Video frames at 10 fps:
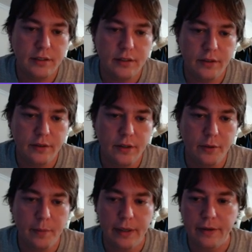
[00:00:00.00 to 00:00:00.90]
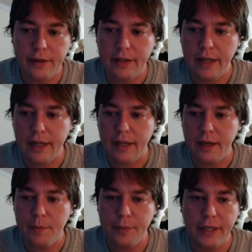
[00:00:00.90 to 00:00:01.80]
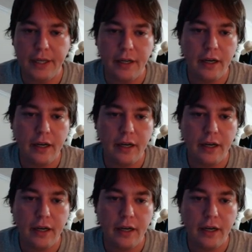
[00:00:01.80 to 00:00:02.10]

Don't know about that, but